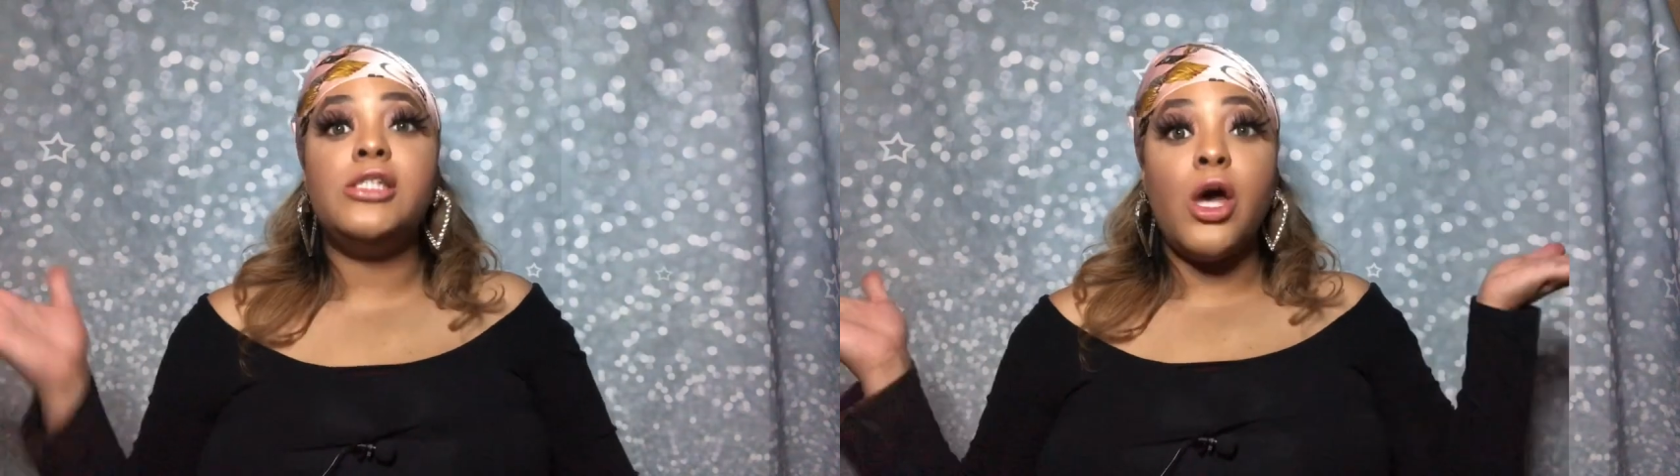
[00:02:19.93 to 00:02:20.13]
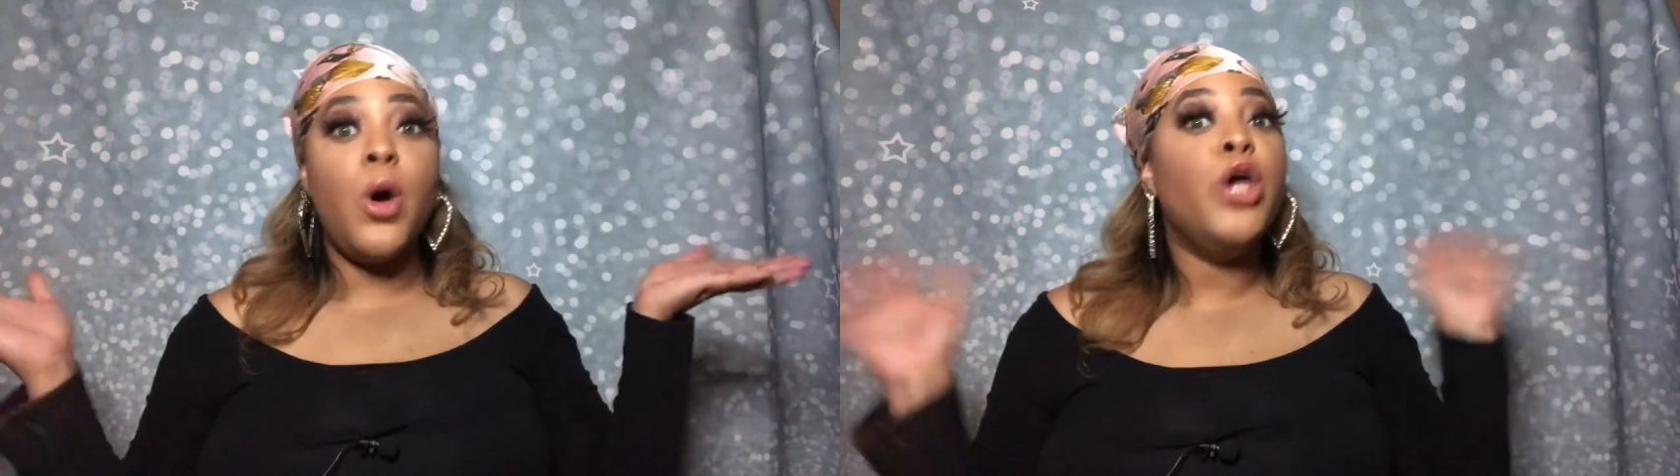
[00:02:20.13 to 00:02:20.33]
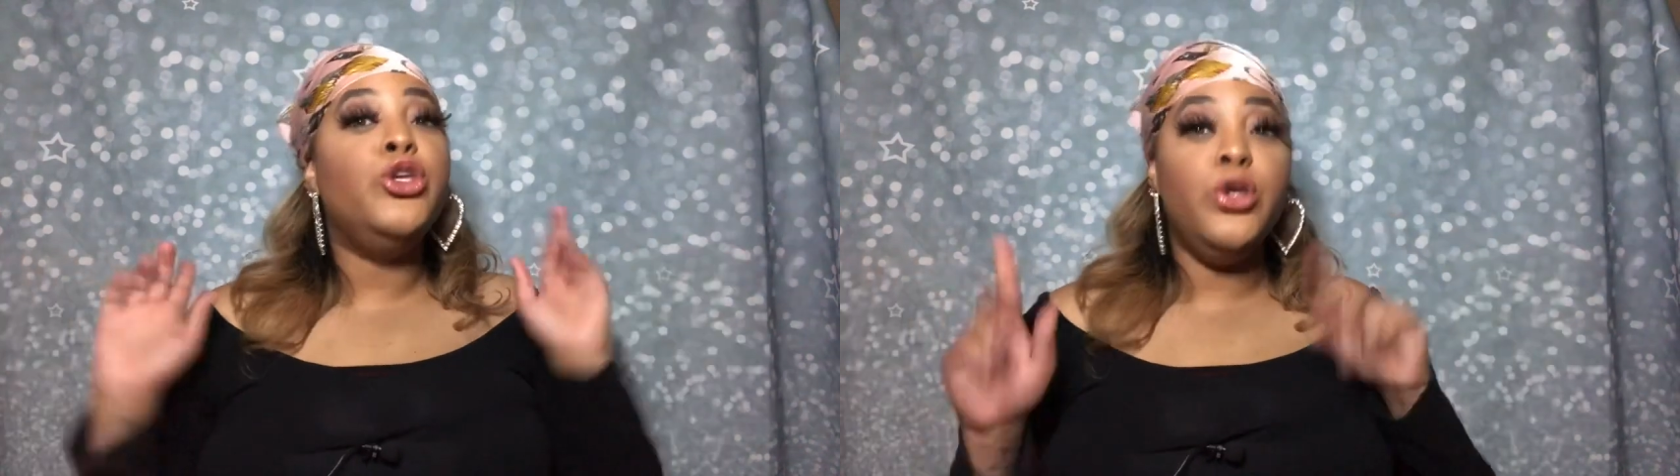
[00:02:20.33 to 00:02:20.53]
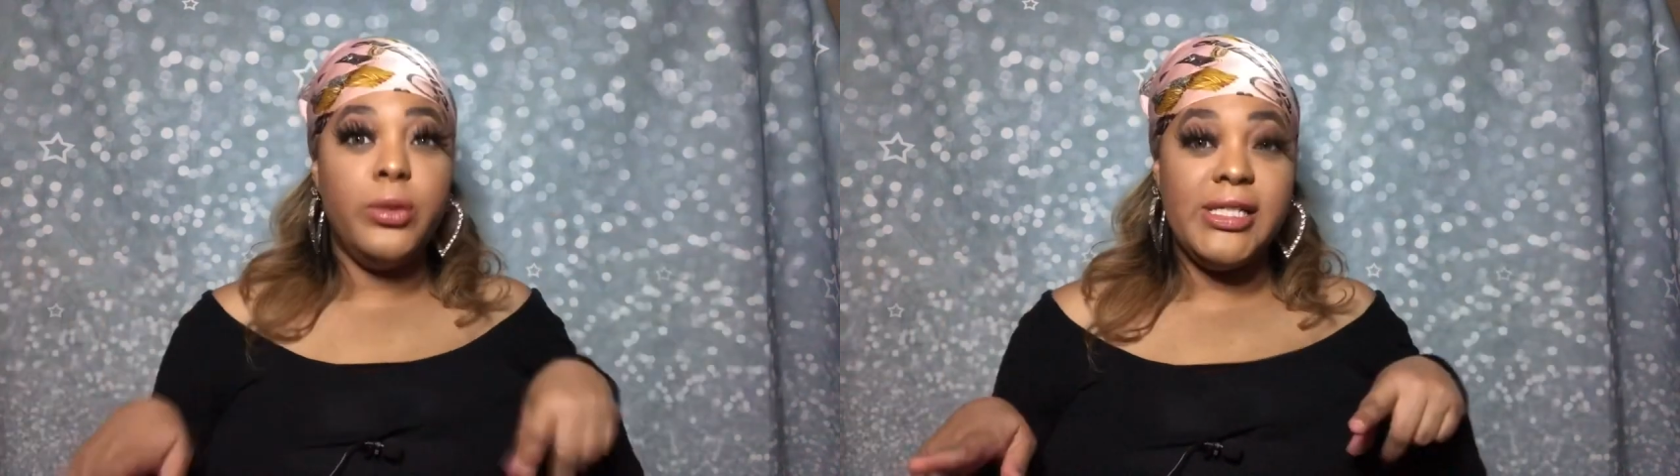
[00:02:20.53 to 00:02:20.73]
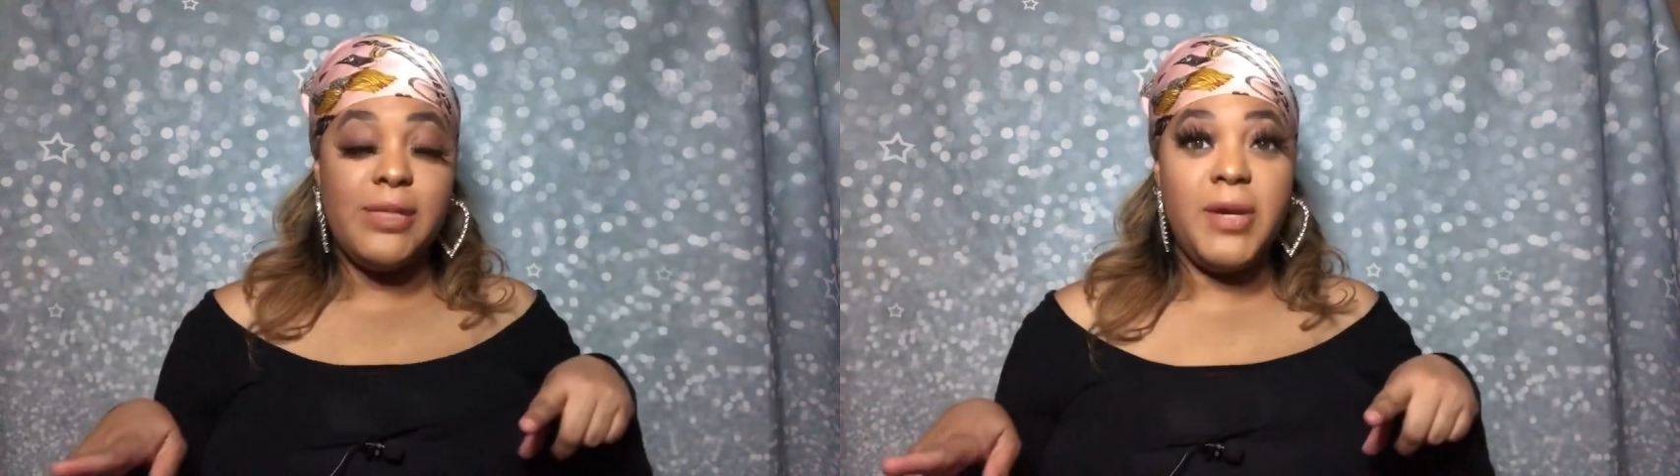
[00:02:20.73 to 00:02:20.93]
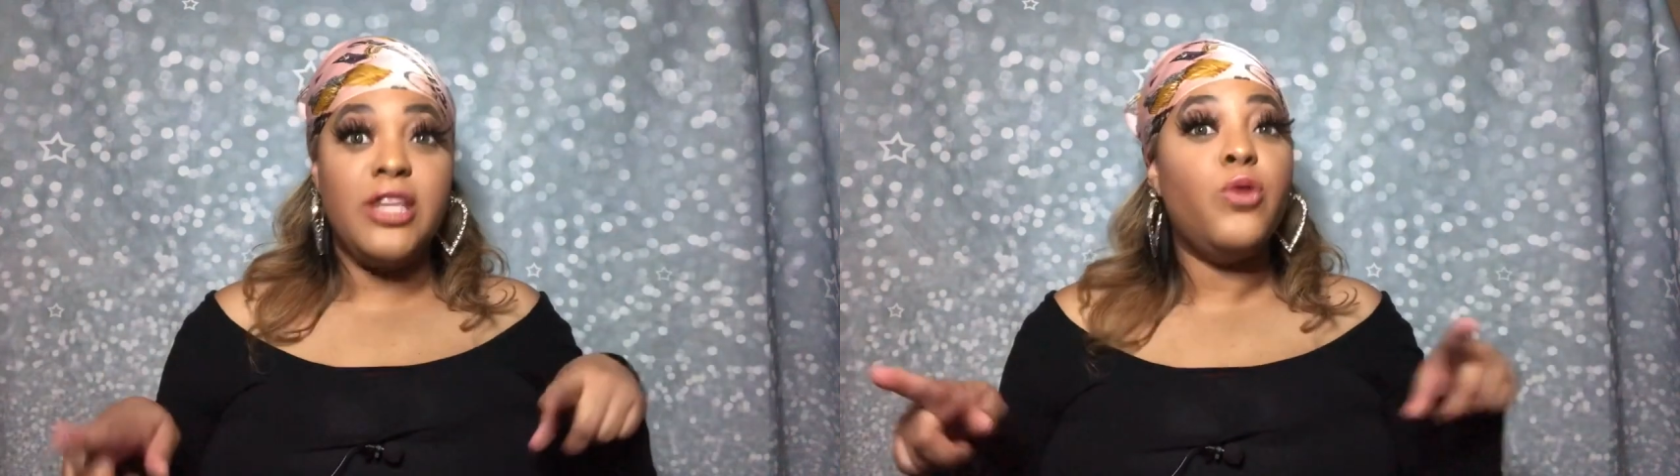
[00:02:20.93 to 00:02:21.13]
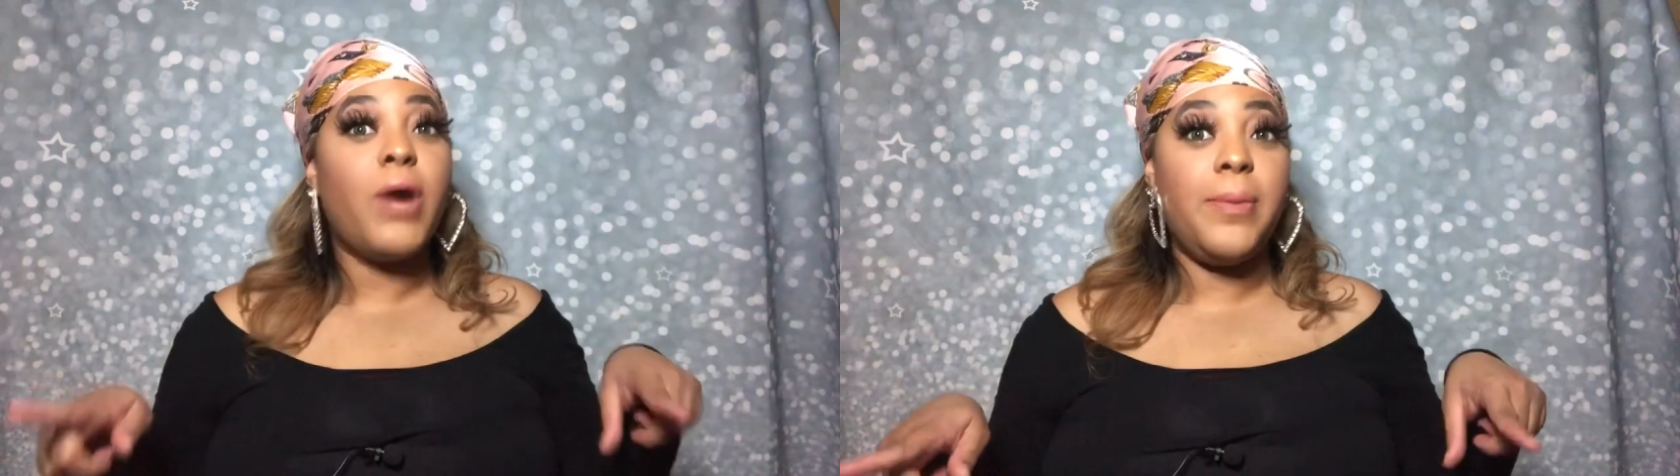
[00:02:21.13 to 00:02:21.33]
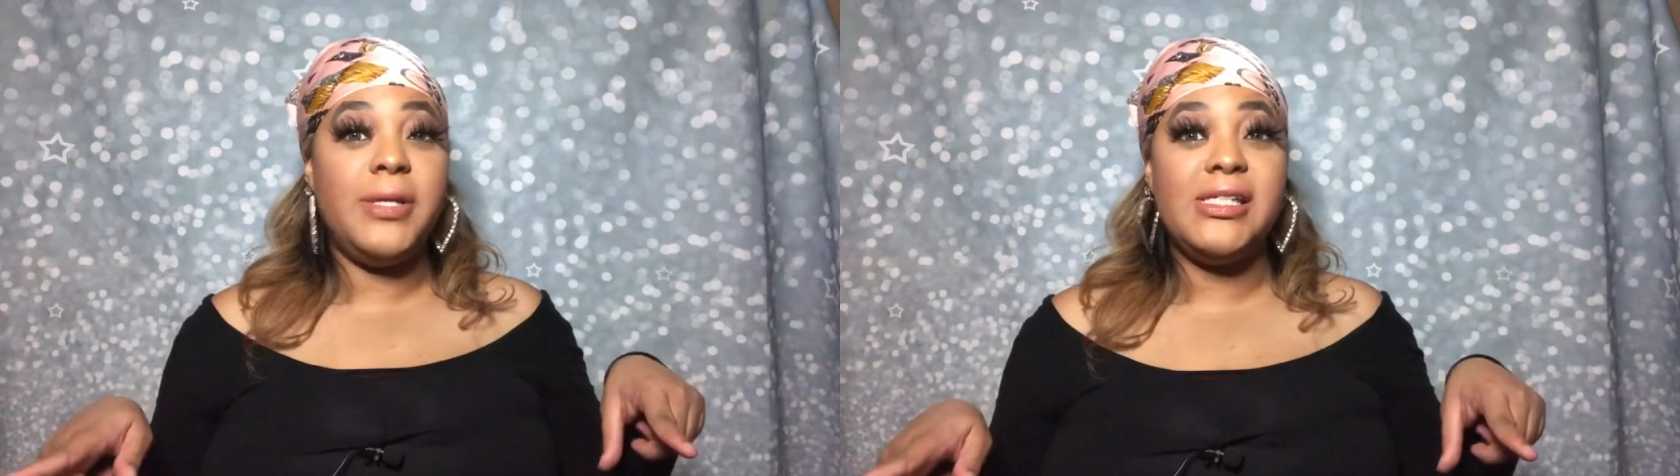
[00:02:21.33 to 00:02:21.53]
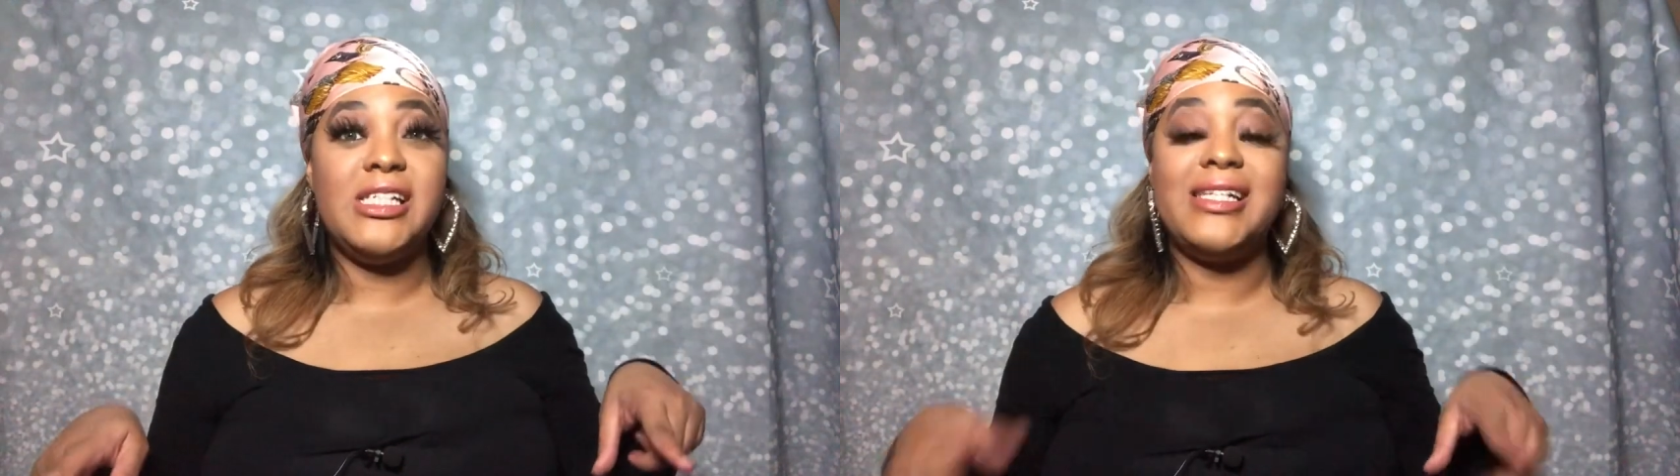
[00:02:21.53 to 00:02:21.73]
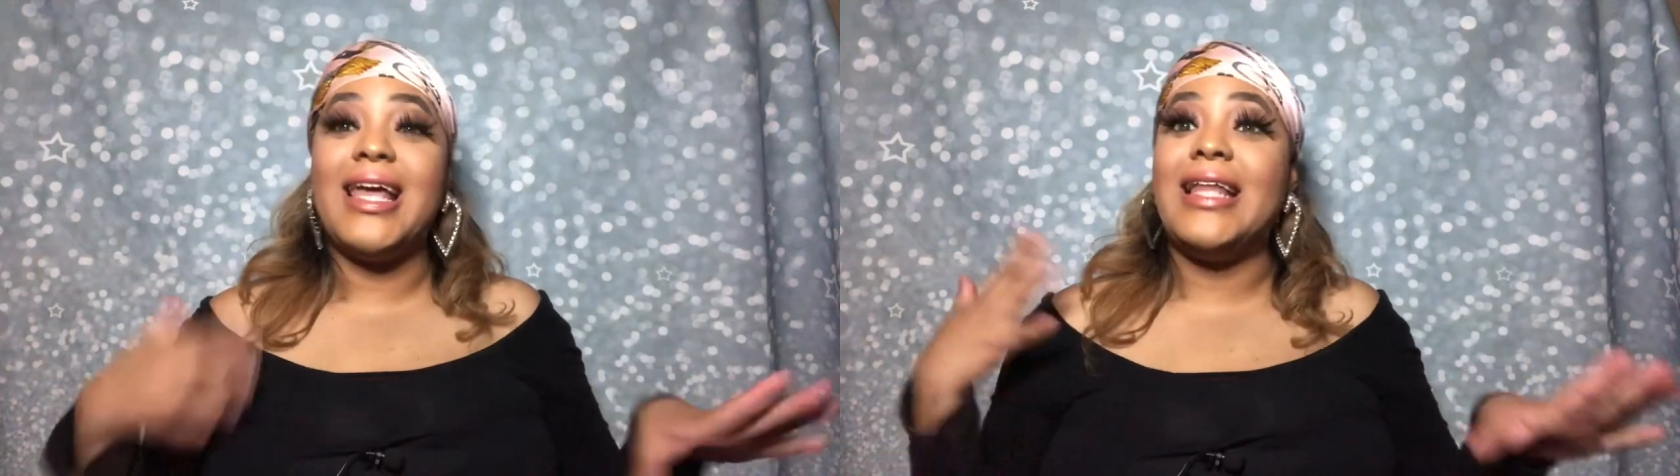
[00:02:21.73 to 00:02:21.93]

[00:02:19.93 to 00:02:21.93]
So you need to be in the right position,